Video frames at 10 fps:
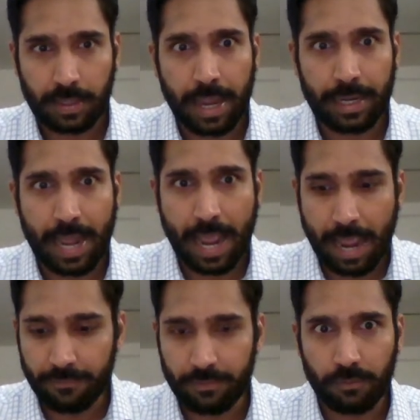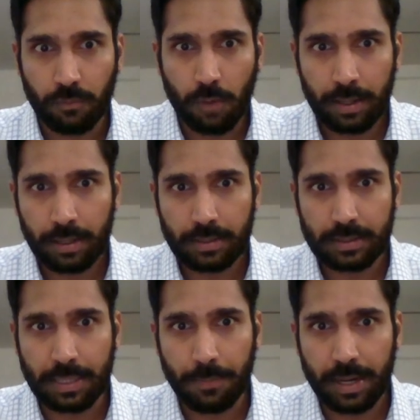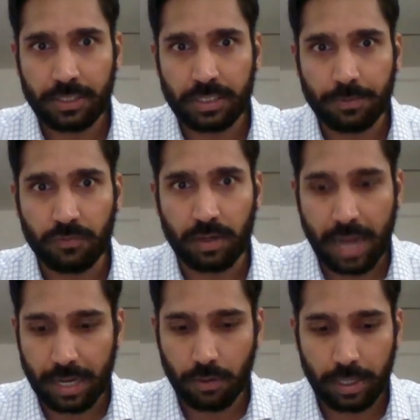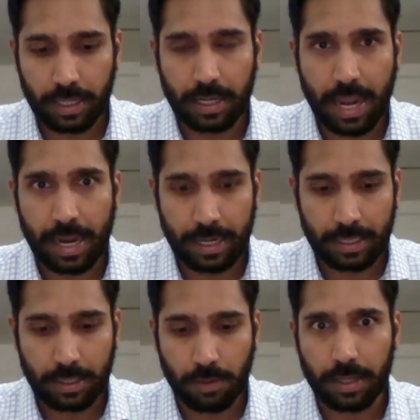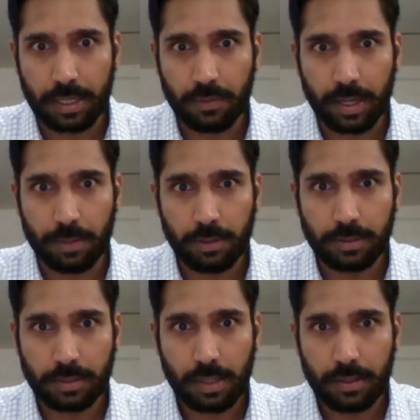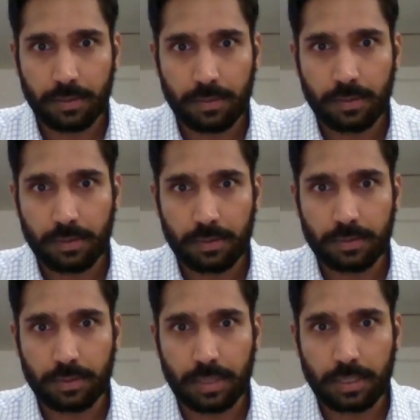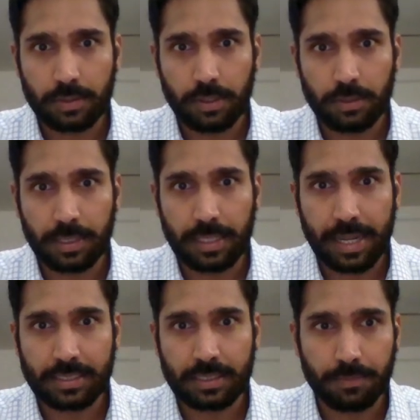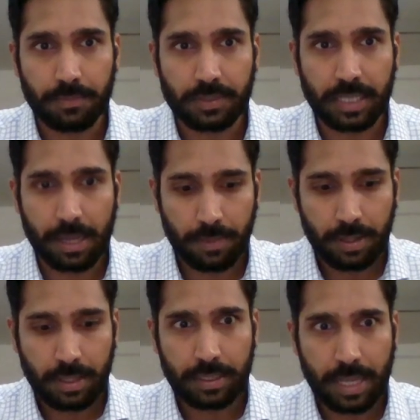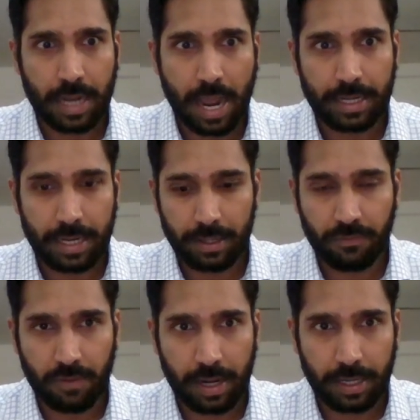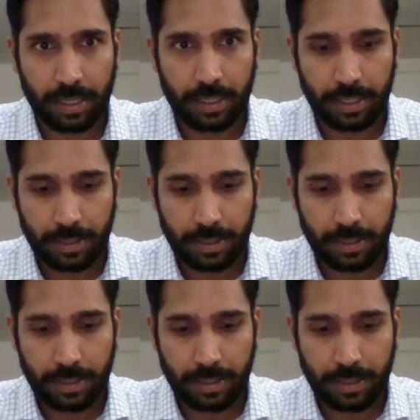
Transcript: And I have one separate steps for categorical and numerical variables. So that's going to be the next step. Then identify,